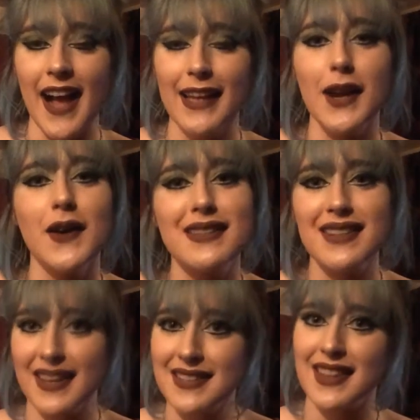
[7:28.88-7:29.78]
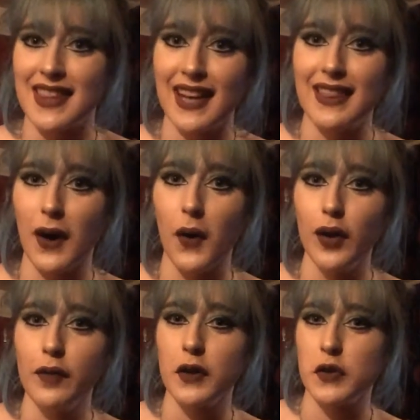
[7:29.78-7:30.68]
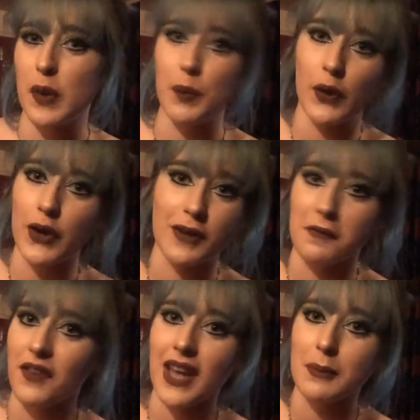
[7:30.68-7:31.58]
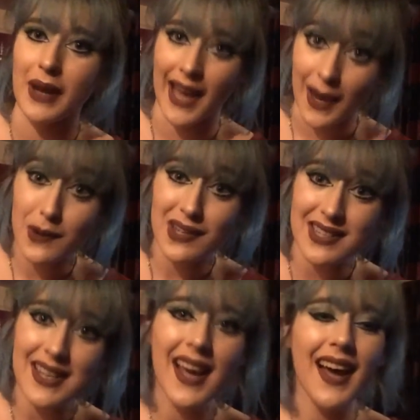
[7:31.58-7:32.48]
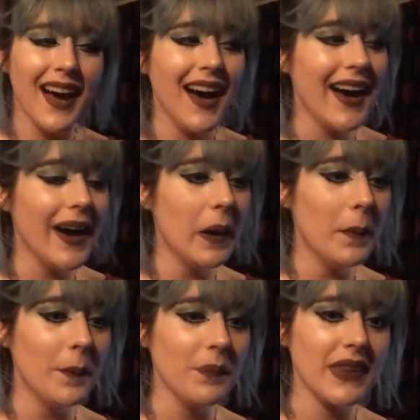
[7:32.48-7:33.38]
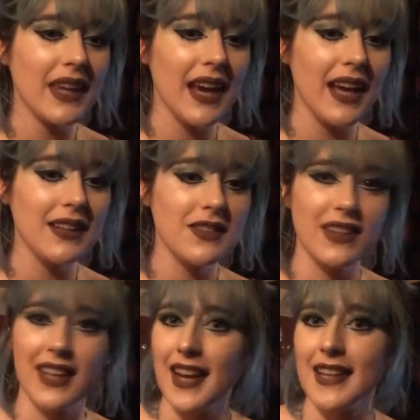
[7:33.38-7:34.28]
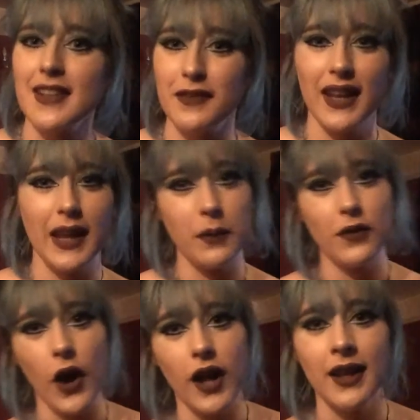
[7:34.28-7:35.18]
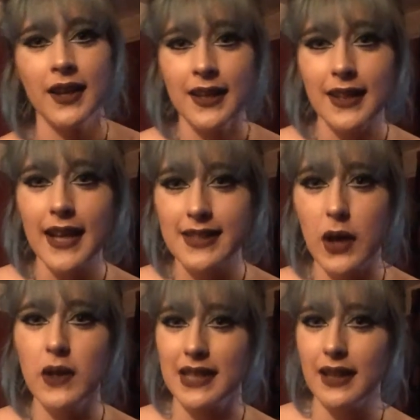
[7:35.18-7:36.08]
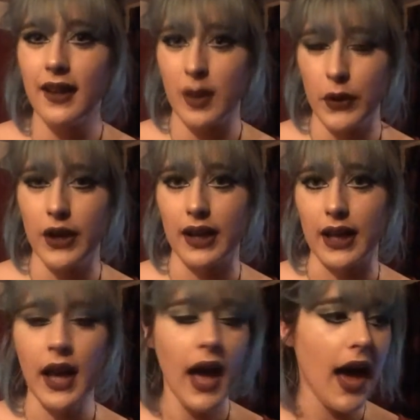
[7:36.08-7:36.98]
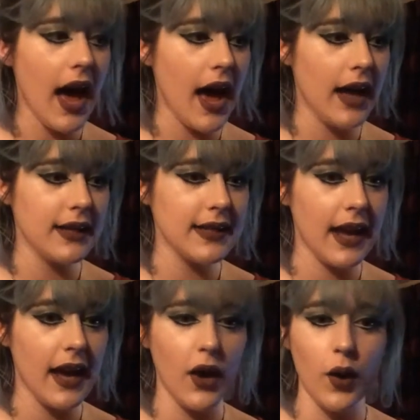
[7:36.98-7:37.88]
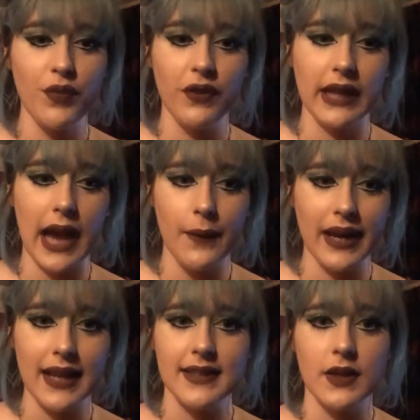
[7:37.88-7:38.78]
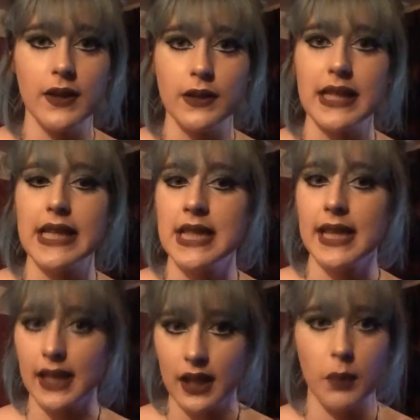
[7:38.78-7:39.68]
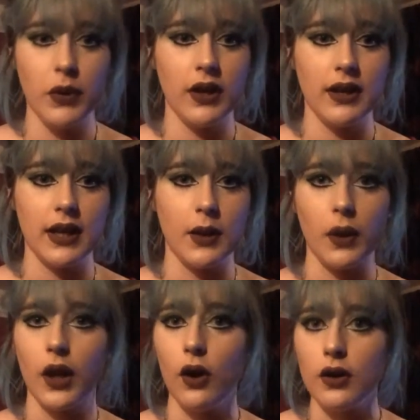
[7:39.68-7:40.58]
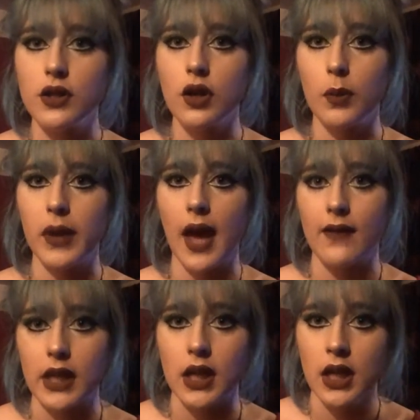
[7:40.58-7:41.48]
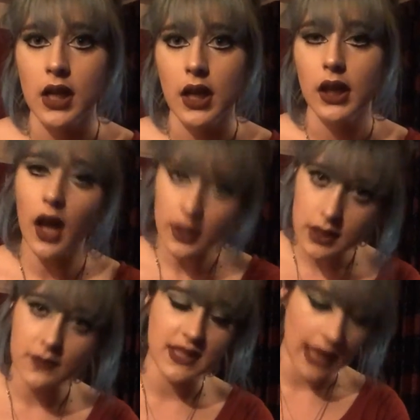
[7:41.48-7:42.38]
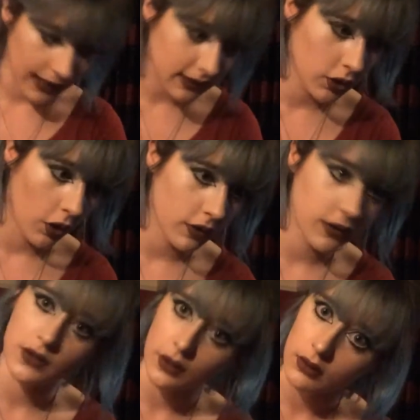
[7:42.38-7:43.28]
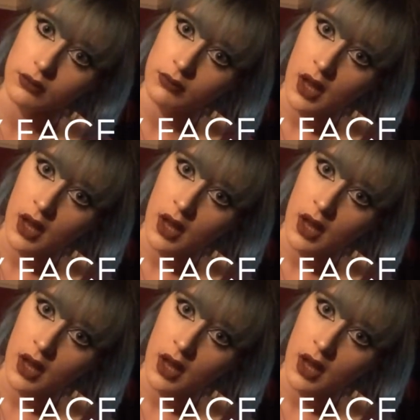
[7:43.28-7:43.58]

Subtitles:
you know, it's nice to think that all of those people couldn't fit in my house. And it's really nice. I feel like we've got a nice cozy little community, and hopefully our nice cozy little community will also be having lots of sex talks soon.